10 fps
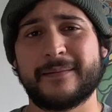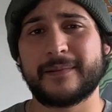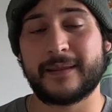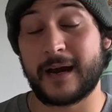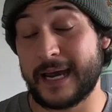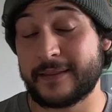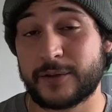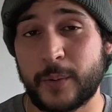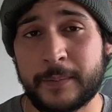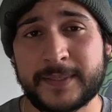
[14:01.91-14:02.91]
had a, I had the
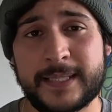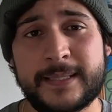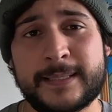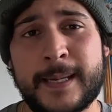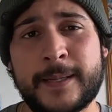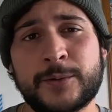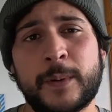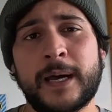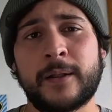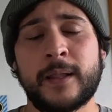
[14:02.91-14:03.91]
20% discount as
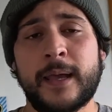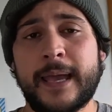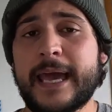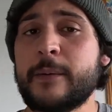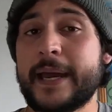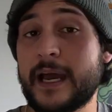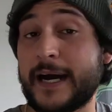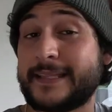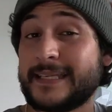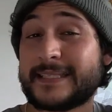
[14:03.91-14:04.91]
well. Anyway,
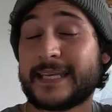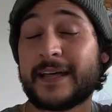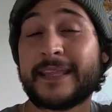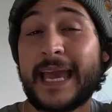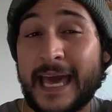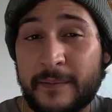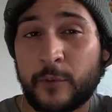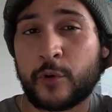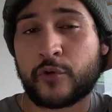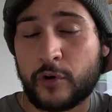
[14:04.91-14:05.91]
I did sell the
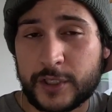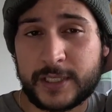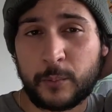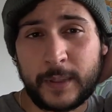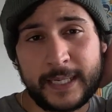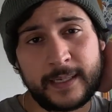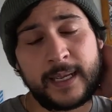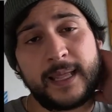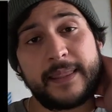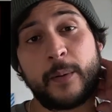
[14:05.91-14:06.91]
Animal Crossing one.
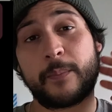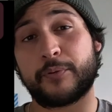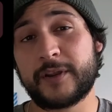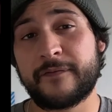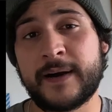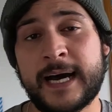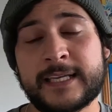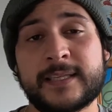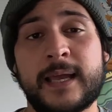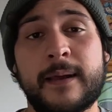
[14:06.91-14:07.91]
That went pretty
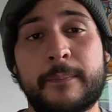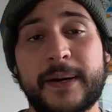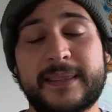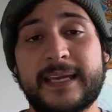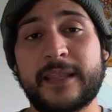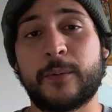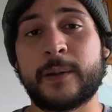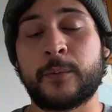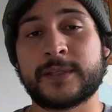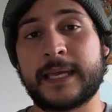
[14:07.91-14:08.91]
fast. But the other
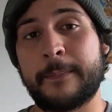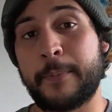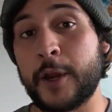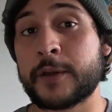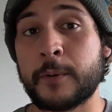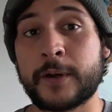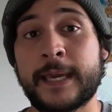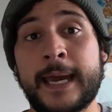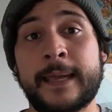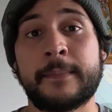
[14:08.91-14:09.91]
one was a Pokemon
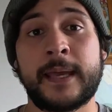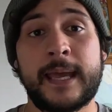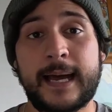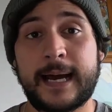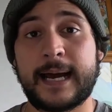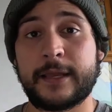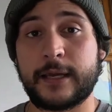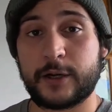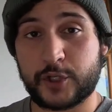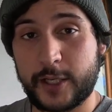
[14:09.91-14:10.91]
game. Uh,
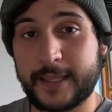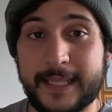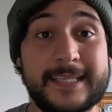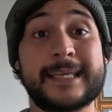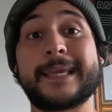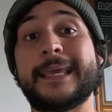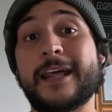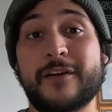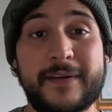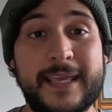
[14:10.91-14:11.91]
I'll show you the listing
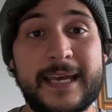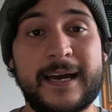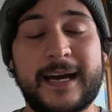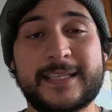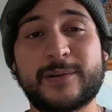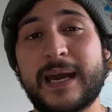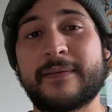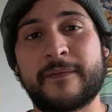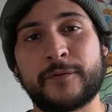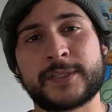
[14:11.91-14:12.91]
again over here. I still
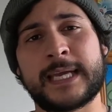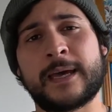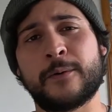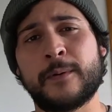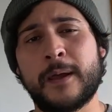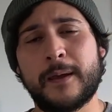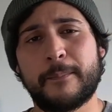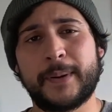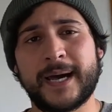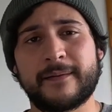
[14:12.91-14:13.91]
have that for sale,
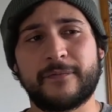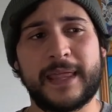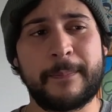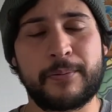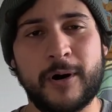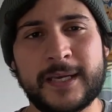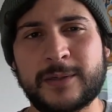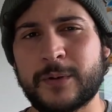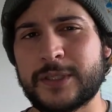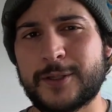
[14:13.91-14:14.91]
but for that
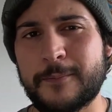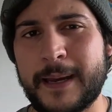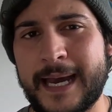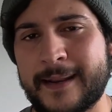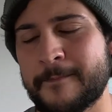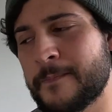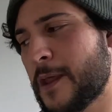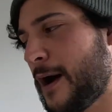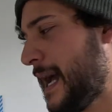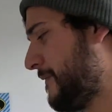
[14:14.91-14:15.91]
price, it wasn't too bad.
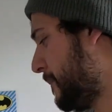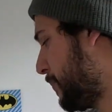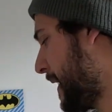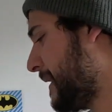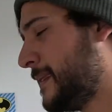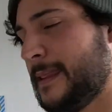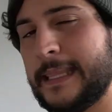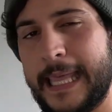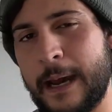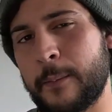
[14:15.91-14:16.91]
I haven't played
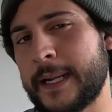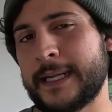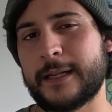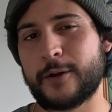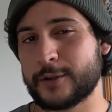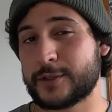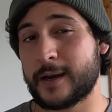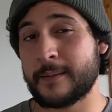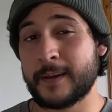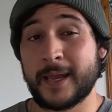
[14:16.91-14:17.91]
that one in a long
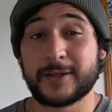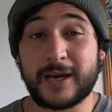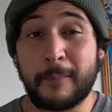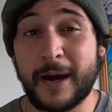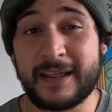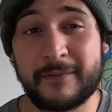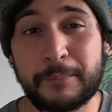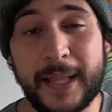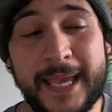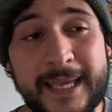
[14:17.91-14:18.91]
time, so I might
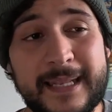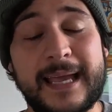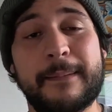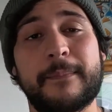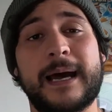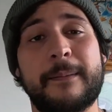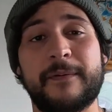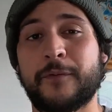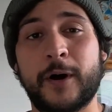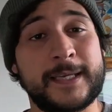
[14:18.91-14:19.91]
even play it uh,
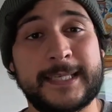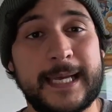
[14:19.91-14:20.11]
before I